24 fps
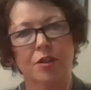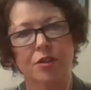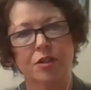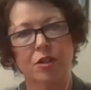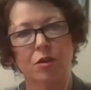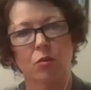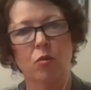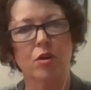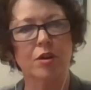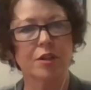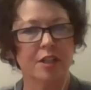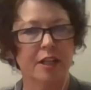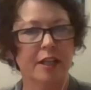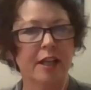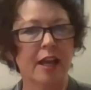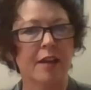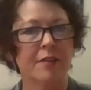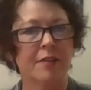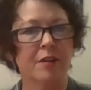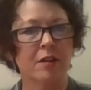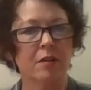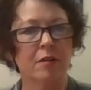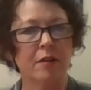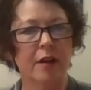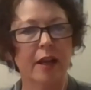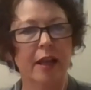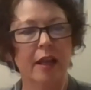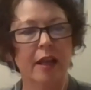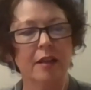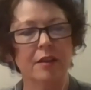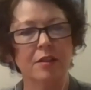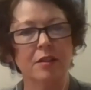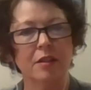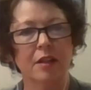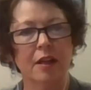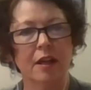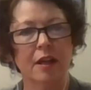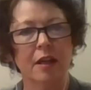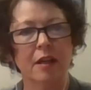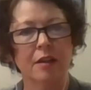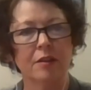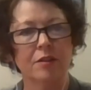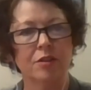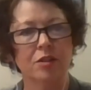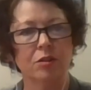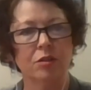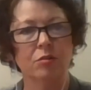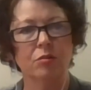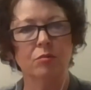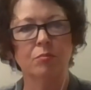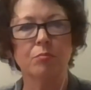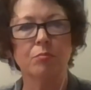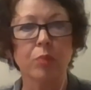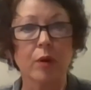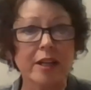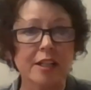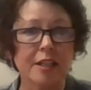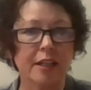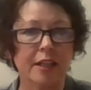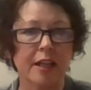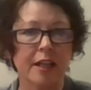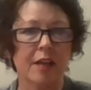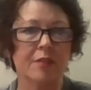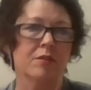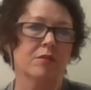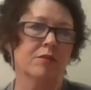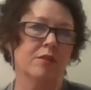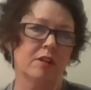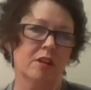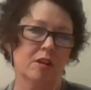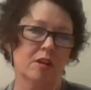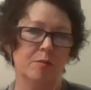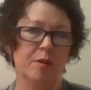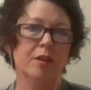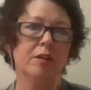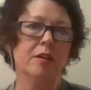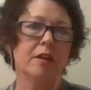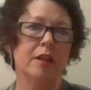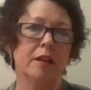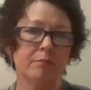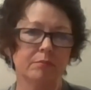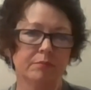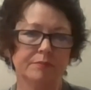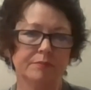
work together and to bring together the community.